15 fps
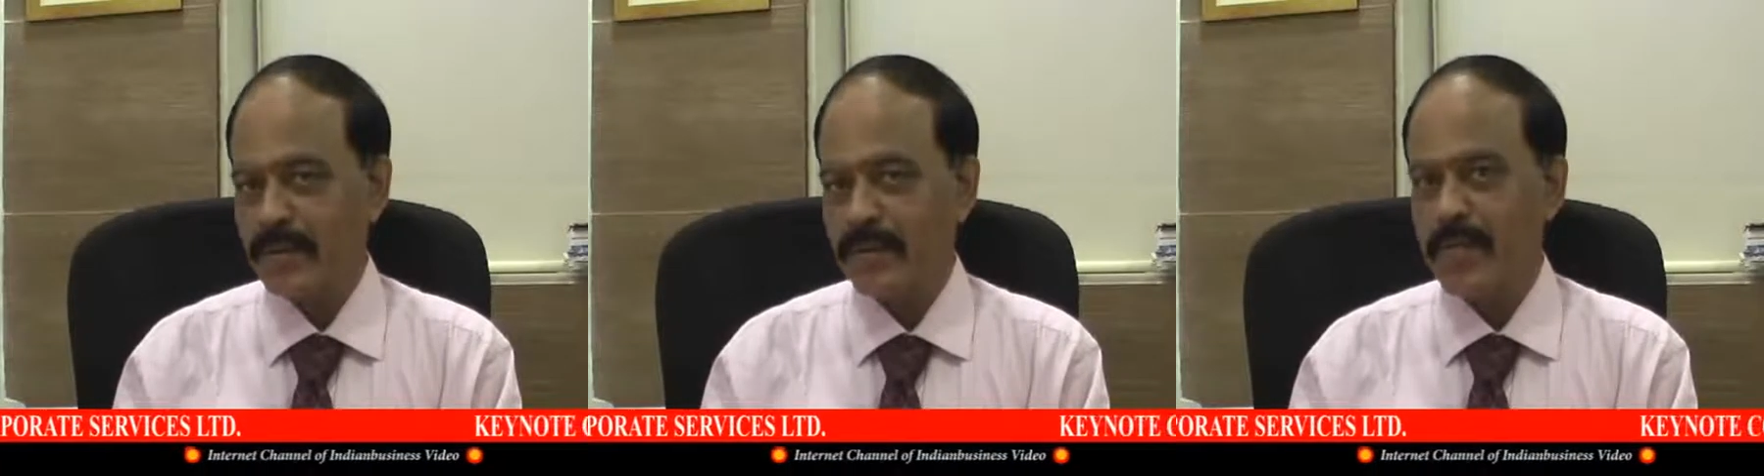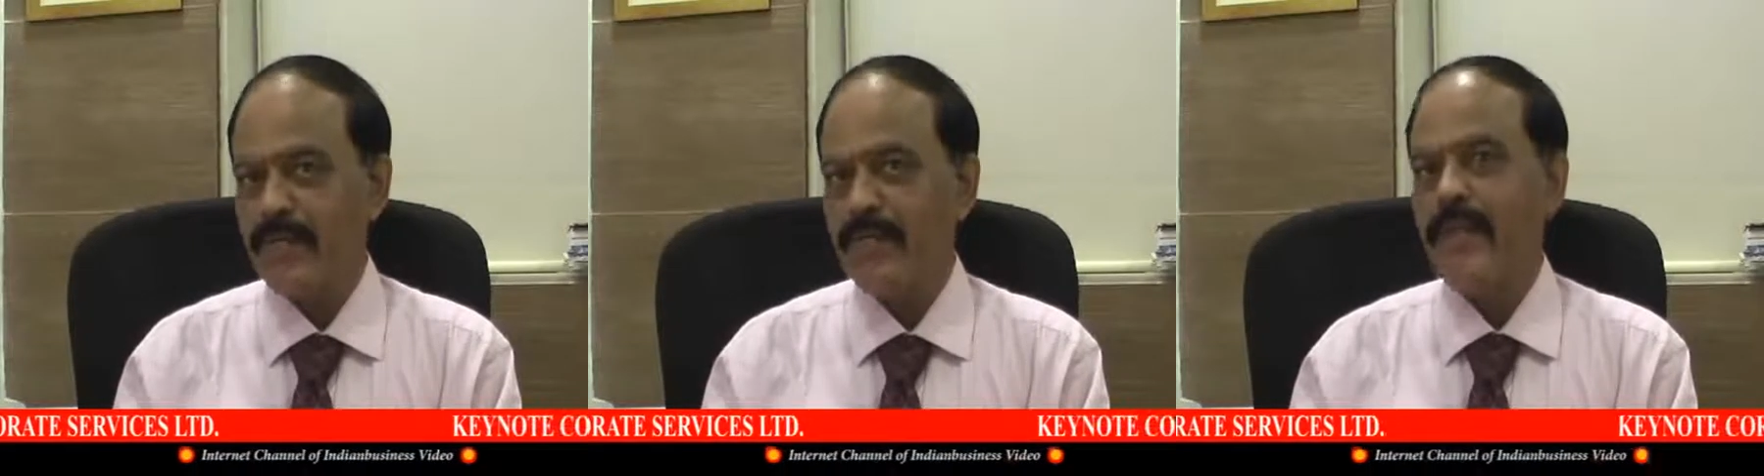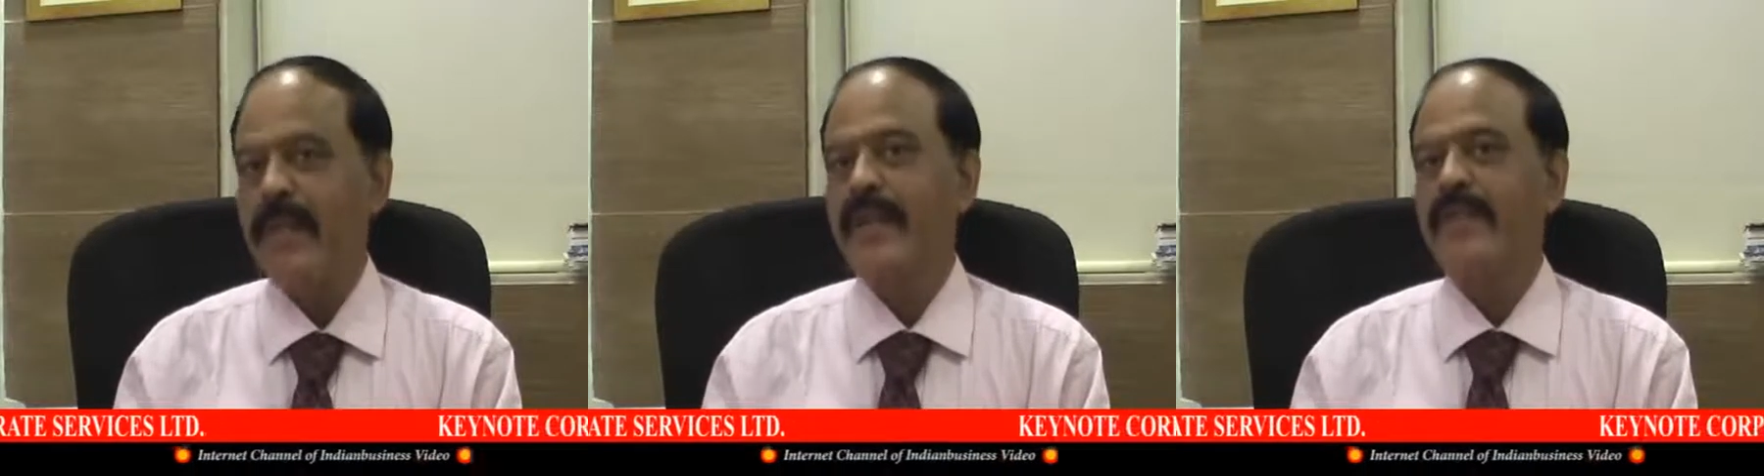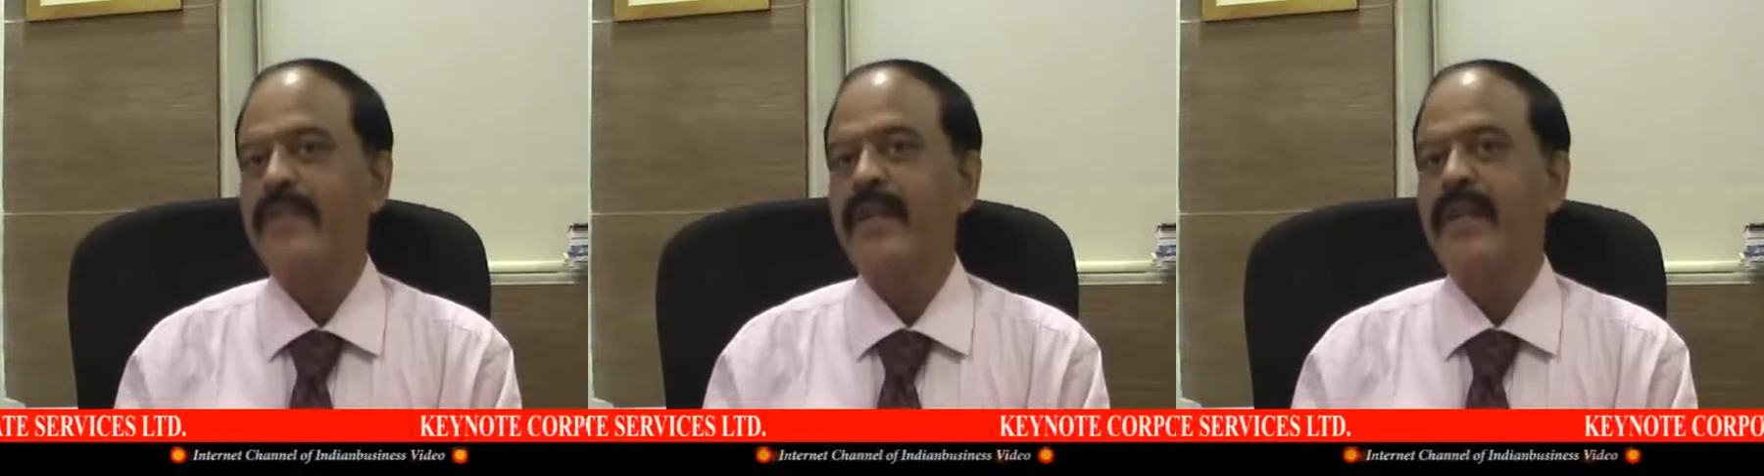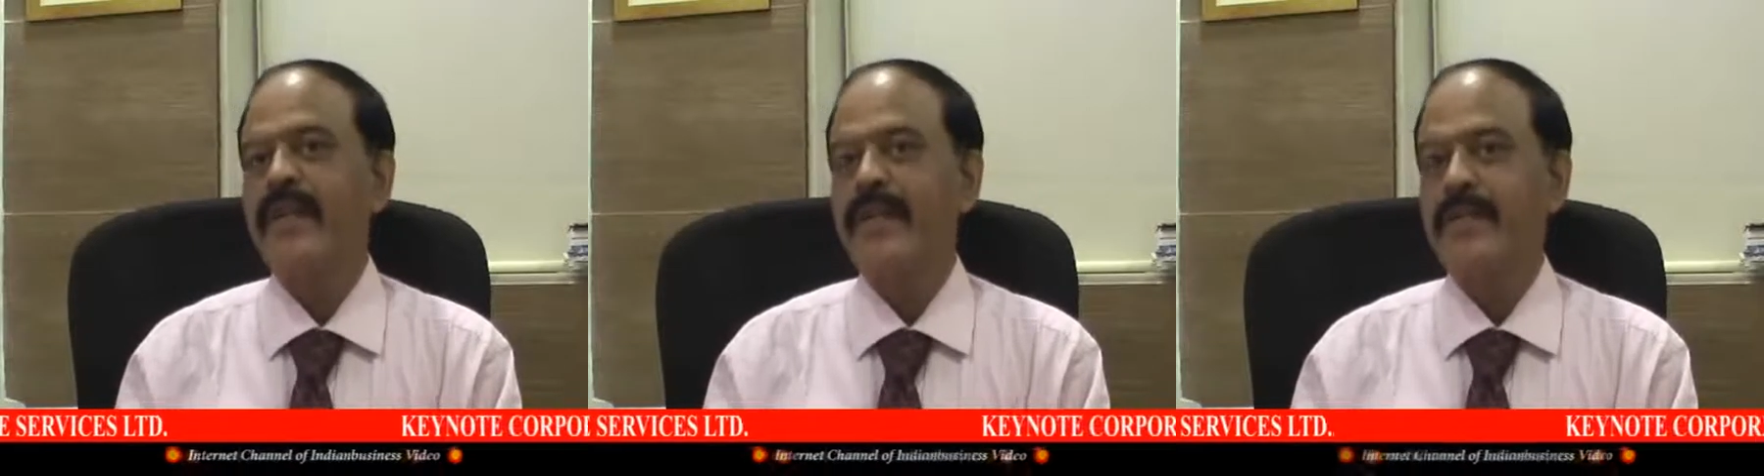be
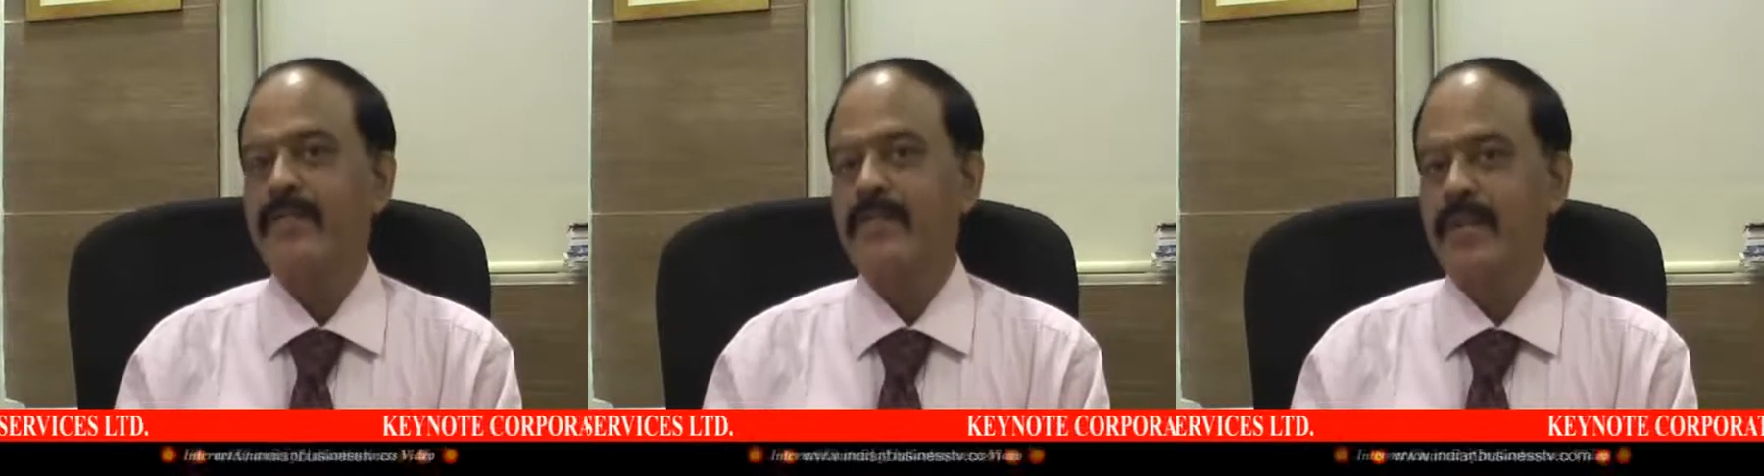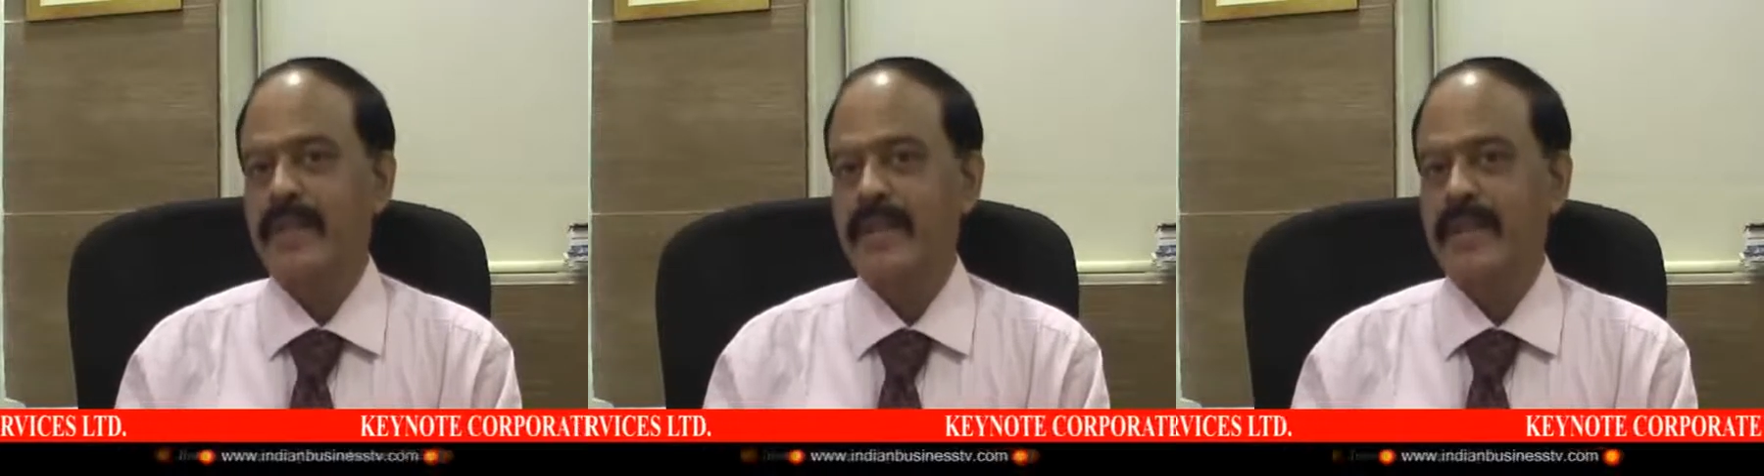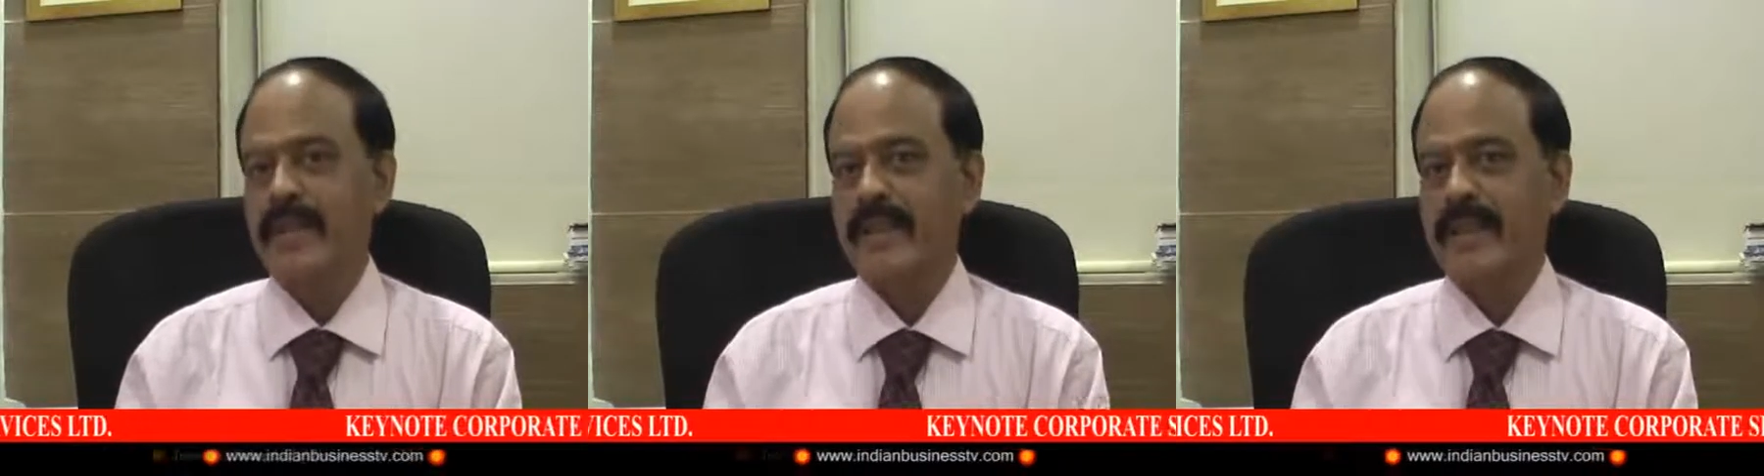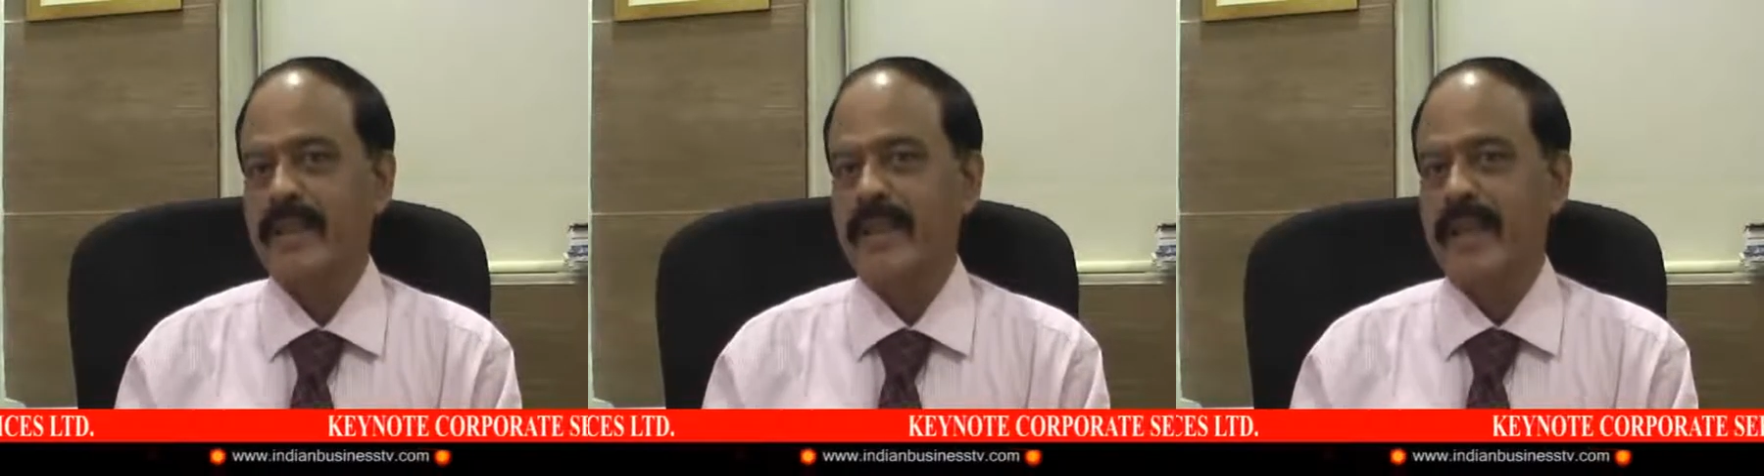very important.